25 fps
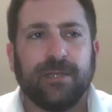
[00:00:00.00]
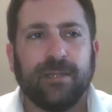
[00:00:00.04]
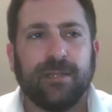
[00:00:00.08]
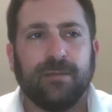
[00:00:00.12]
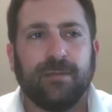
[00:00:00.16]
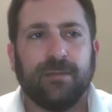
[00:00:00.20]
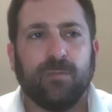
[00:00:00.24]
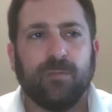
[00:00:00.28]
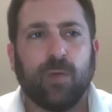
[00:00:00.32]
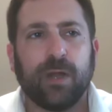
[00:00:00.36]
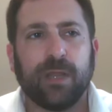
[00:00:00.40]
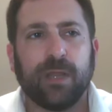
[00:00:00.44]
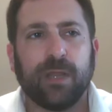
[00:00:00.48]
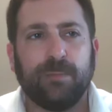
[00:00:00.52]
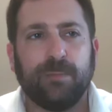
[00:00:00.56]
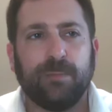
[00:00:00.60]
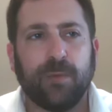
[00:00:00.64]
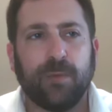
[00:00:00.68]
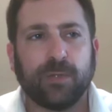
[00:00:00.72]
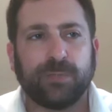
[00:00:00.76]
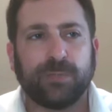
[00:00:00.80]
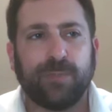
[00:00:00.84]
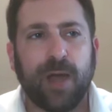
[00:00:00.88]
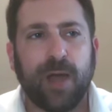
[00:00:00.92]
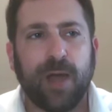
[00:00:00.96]
One of the
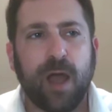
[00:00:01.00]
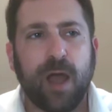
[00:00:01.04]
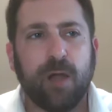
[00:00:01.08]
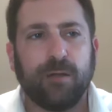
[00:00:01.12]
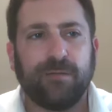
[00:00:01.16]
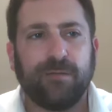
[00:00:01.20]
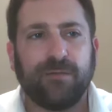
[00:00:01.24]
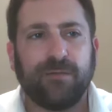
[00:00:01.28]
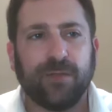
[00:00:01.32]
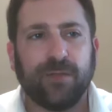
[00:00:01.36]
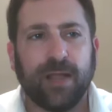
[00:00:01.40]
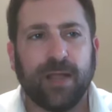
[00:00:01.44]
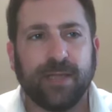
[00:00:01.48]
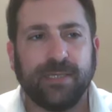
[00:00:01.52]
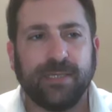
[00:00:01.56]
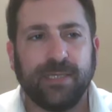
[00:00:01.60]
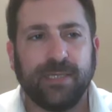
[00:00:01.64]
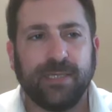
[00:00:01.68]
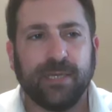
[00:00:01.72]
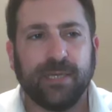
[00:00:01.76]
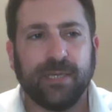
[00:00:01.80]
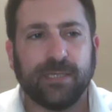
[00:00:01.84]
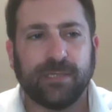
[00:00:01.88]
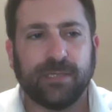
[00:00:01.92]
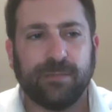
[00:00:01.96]
most powerful
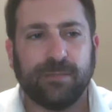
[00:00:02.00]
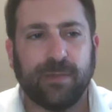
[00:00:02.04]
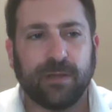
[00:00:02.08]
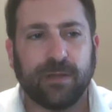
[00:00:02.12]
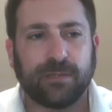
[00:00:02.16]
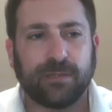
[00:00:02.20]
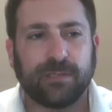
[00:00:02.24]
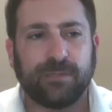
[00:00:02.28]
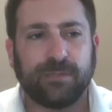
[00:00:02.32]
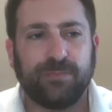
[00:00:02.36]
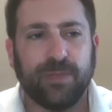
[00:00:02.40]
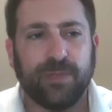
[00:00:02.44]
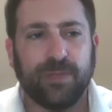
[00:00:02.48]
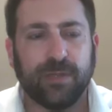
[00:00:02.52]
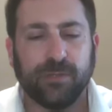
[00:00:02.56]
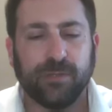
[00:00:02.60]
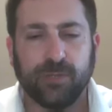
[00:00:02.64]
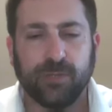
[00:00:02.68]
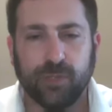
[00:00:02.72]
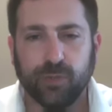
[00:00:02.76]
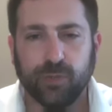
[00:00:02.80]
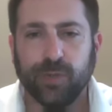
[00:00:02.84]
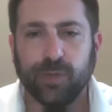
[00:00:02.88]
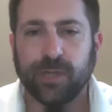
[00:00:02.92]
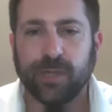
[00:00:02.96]
ideas amongst being
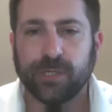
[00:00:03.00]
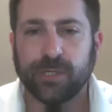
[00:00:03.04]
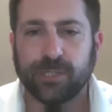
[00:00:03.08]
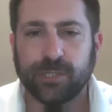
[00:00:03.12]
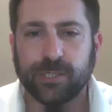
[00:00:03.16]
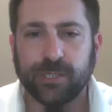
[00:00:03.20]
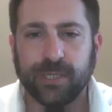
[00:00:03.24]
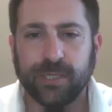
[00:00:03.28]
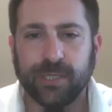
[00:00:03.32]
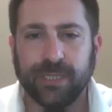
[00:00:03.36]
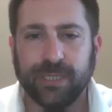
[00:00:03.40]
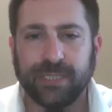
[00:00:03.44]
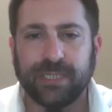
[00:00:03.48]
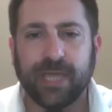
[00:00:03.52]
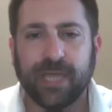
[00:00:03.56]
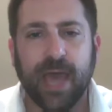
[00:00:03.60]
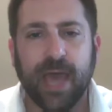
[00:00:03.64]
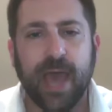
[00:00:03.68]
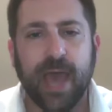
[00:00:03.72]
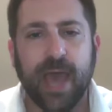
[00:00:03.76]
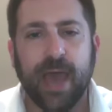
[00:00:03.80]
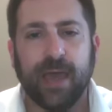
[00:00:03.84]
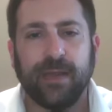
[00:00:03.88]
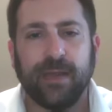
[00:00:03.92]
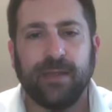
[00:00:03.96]
Jewish is
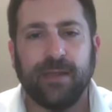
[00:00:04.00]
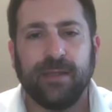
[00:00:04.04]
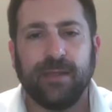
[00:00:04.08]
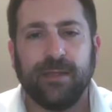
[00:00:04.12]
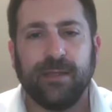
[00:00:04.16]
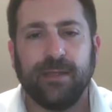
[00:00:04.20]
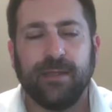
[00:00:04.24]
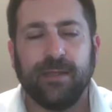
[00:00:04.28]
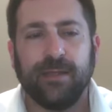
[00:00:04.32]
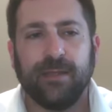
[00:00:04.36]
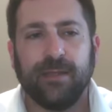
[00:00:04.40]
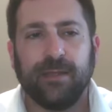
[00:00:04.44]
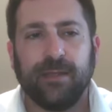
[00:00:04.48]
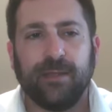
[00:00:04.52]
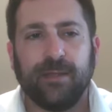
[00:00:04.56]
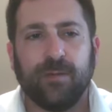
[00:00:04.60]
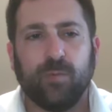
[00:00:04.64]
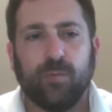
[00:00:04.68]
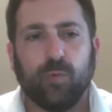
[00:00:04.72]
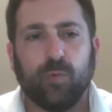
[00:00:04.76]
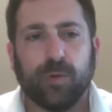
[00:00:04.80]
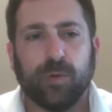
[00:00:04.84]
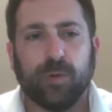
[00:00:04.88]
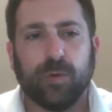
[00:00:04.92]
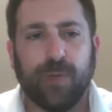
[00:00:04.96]
that
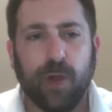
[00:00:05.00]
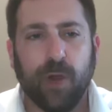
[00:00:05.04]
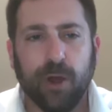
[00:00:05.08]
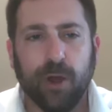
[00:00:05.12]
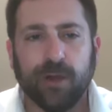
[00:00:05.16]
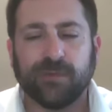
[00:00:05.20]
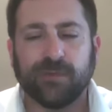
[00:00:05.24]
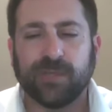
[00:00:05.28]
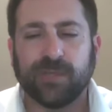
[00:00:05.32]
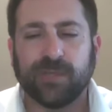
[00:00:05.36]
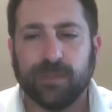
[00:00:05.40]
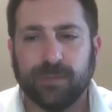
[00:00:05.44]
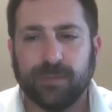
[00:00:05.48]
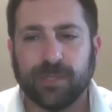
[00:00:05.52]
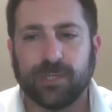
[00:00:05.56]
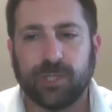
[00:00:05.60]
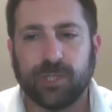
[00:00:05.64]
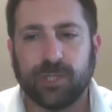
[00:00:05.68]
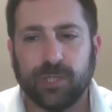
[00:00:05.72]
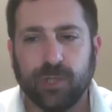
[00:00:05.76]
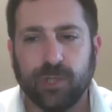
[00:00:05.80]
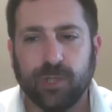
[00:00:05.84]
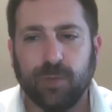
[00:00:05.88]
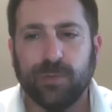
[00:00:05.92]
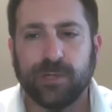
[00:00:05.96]
we're part of something
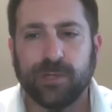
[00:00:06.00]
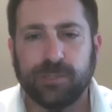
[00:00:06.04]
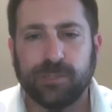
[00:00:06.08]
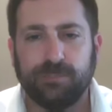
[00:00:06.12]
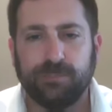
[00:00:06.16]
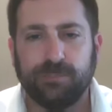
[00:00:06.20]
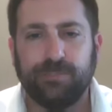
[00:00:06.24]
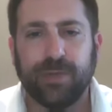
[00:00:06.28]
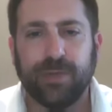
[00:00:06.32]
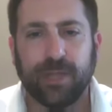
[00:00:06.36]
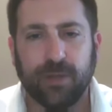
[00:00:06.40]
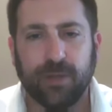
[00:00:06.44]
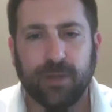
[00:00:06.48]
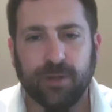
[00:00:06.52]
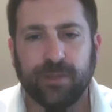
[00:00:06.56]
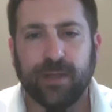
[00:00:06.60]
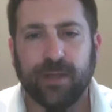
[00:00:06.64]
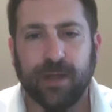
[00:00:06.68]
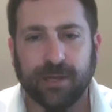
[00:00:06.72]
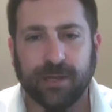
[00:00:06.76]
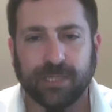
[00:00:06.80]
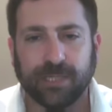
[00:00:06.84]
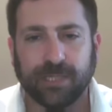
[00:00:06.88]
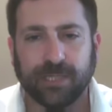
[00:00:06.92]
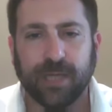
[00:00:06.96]
so much bigger
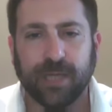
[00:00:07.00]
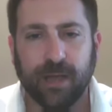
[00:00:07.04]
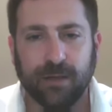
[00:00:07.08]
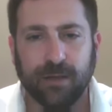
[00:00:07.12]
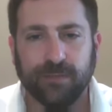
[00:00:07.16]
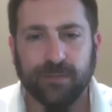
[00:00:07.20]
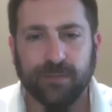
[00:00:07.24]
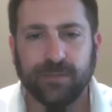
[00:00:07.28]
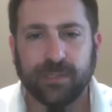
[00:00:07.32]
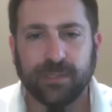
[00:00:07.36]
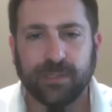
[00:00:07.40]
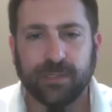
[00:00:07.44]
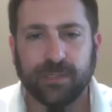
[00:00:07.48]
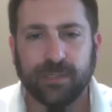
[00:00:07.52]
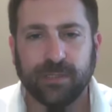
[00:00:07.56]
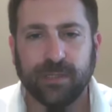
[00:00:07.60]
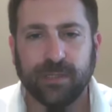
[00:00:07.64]
than ourselves.